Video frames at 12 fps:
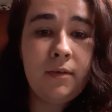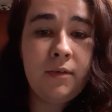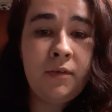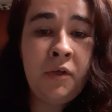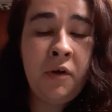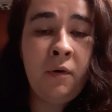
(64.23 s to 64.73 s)

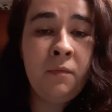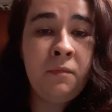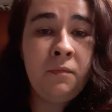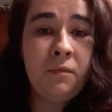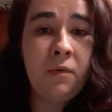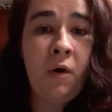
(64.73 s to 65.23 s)
you know,
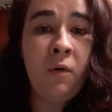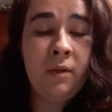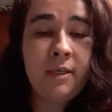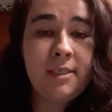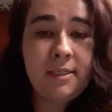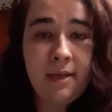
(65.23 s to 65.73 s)

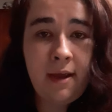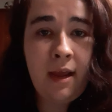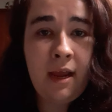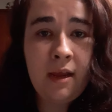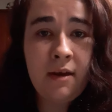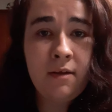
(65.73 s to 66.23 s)
only
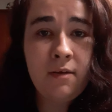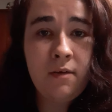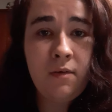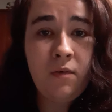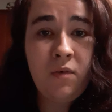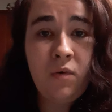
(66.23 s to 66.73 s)
stayed
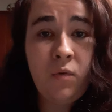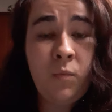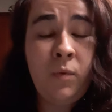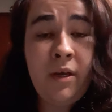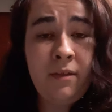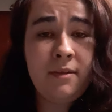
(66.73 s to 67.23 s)

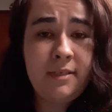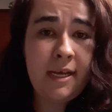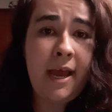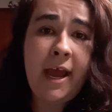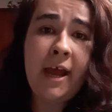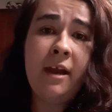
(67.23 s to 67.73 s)
with
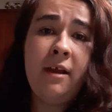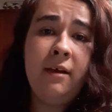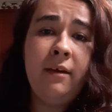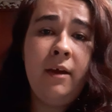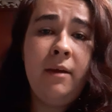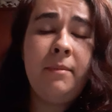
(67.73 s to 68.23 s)
Ted
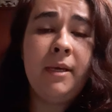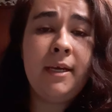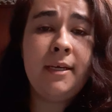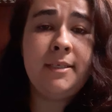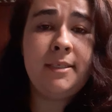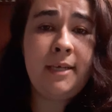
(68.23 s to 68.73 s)

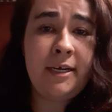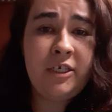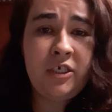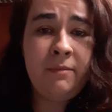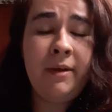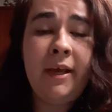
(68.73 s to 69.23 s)
because Ted
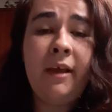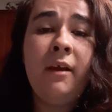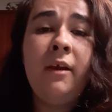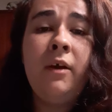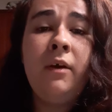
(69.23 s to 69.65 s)
Schmidt